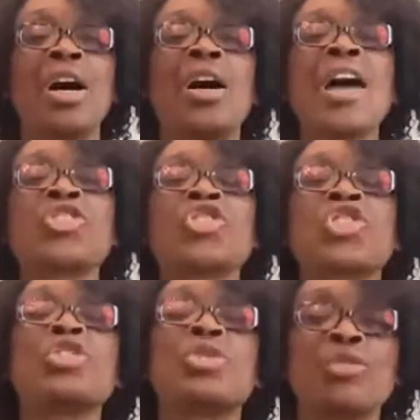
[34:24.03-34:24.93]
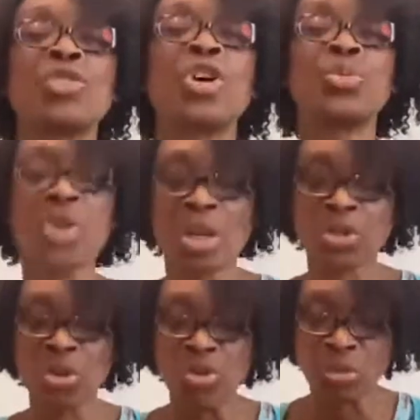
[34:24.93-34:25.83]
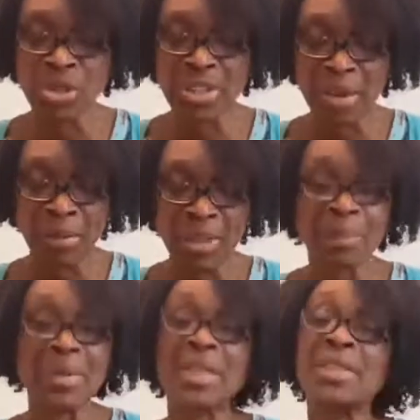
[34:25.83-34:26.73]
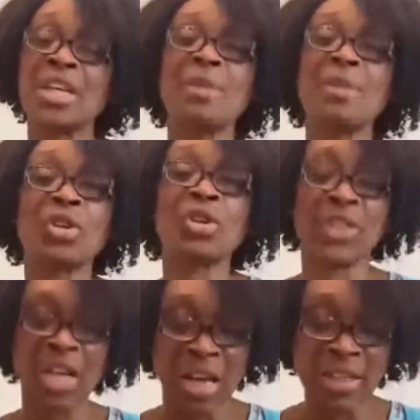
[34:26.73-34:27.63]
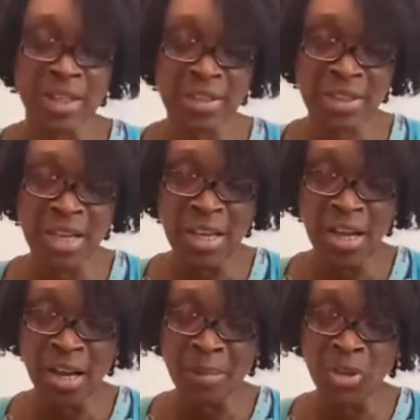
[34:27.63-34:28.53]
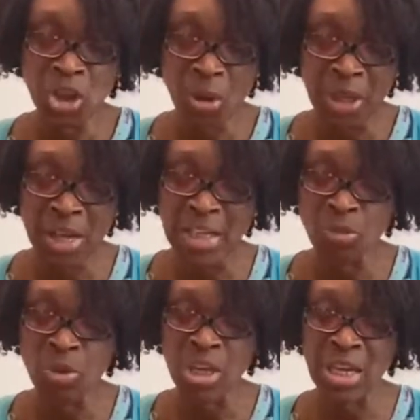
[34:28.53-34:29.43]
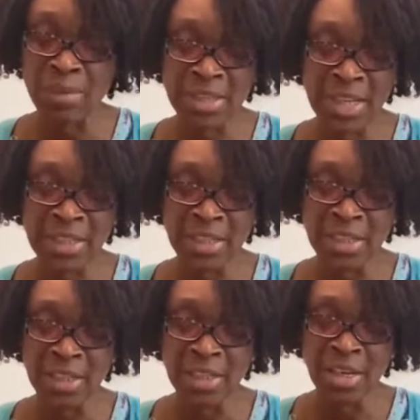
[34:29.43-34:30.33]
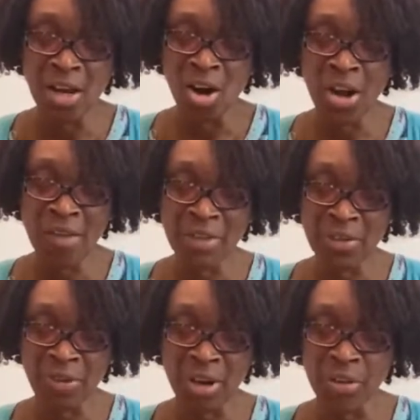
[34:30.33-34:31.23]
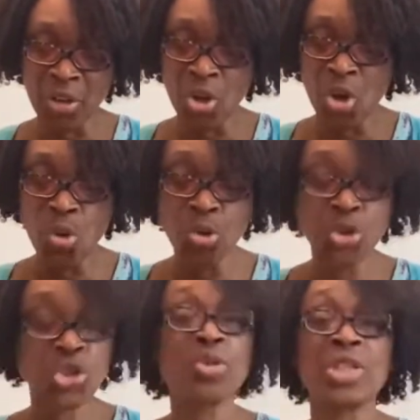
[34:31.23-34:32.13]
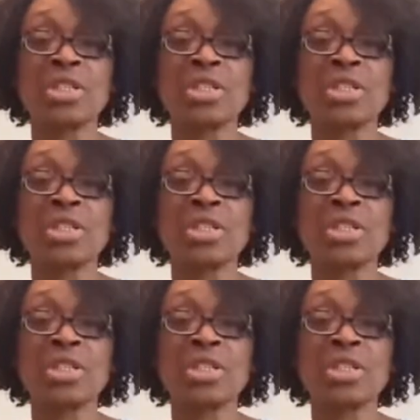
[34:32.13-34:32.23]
As children of God, we are to resemble him in terms of the kindness. In showing kindness, we're imitating our Heavenly Father who shows his